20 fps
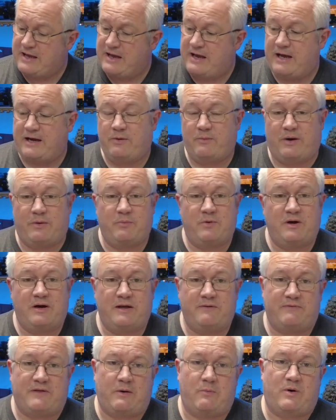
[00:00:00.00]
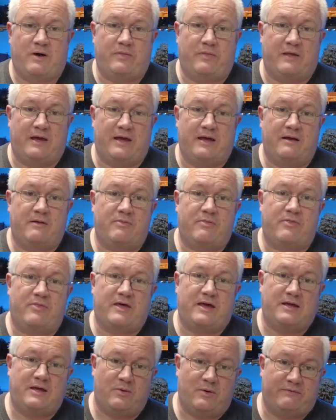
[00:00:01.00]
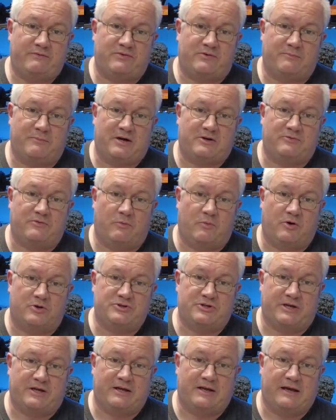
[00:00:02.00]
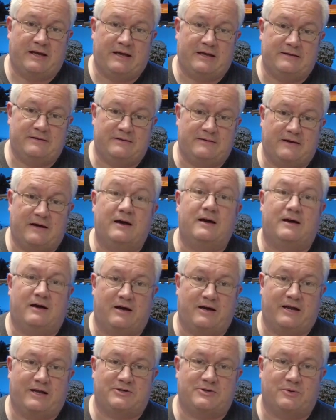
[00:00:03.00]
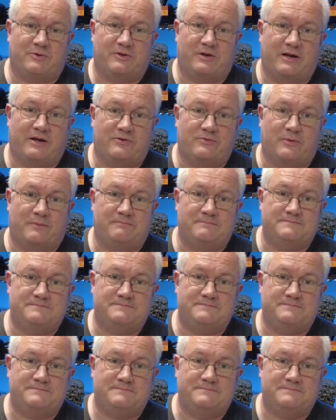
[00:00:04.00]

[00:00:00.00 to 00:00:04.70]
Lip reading: Anyway, we'll leave that one there. Thank you ever so much for watching, and I'll catch you on the next one.